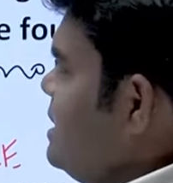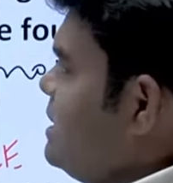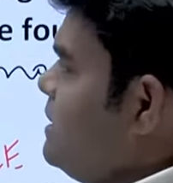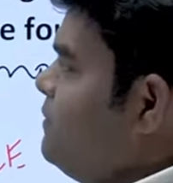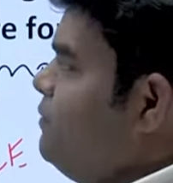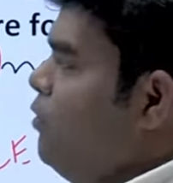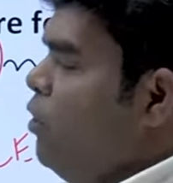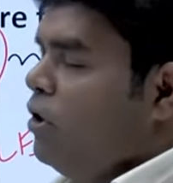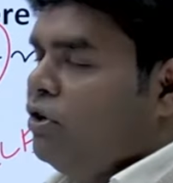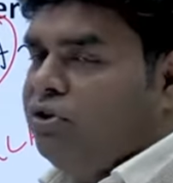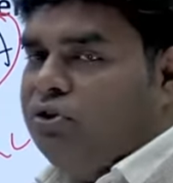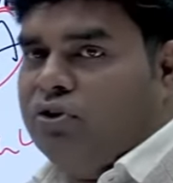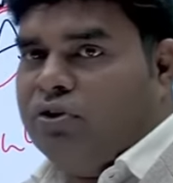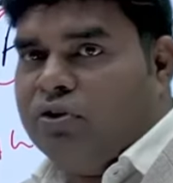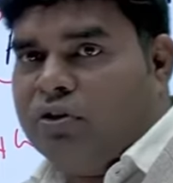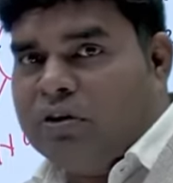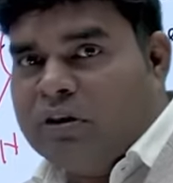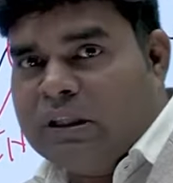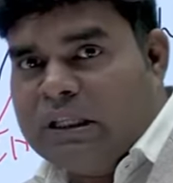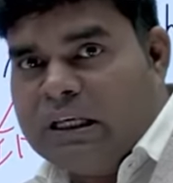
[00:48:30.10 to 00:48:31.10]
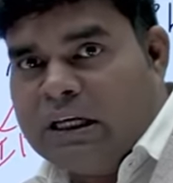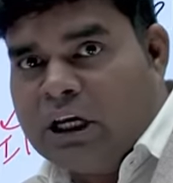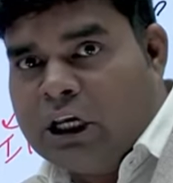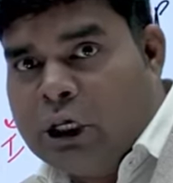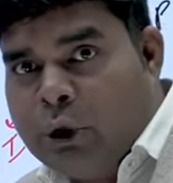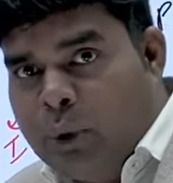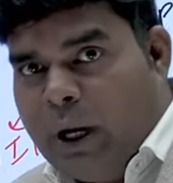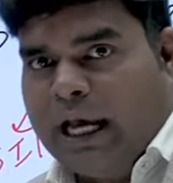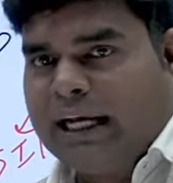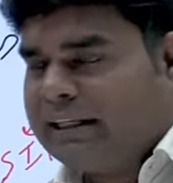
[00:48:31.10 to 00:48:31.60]
is for
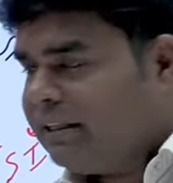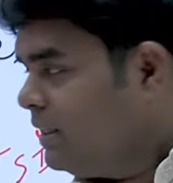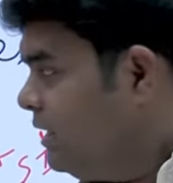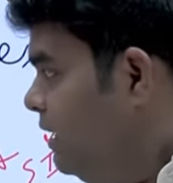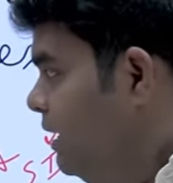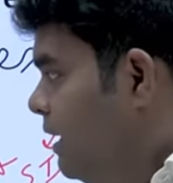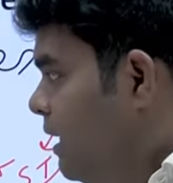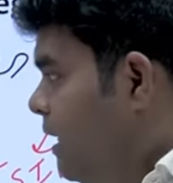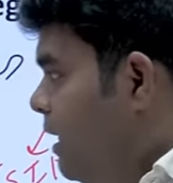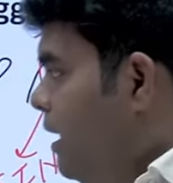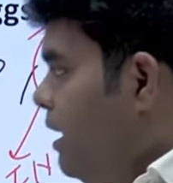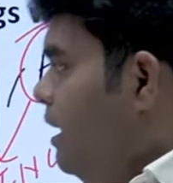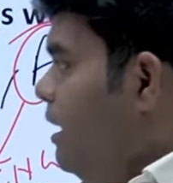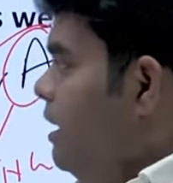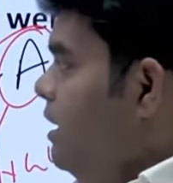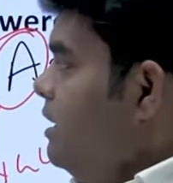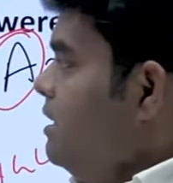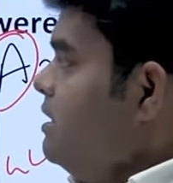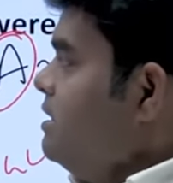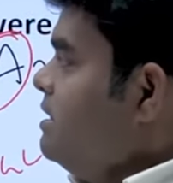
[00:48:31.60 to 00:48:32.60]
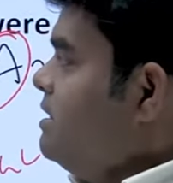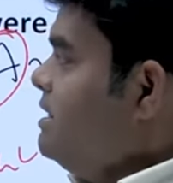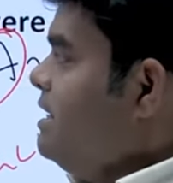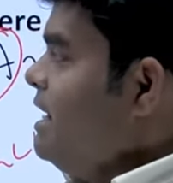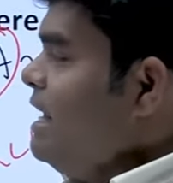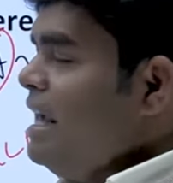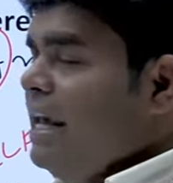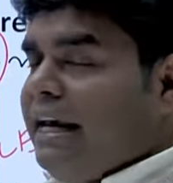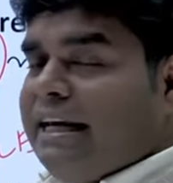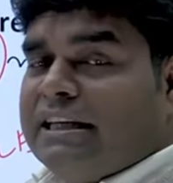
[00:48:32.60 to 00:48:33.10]
culex.
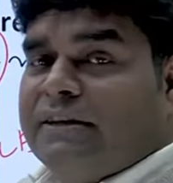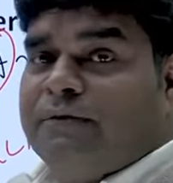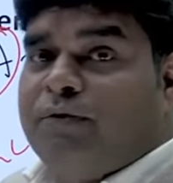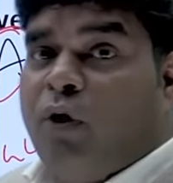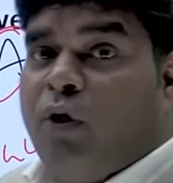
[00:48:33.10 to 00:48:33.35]
C is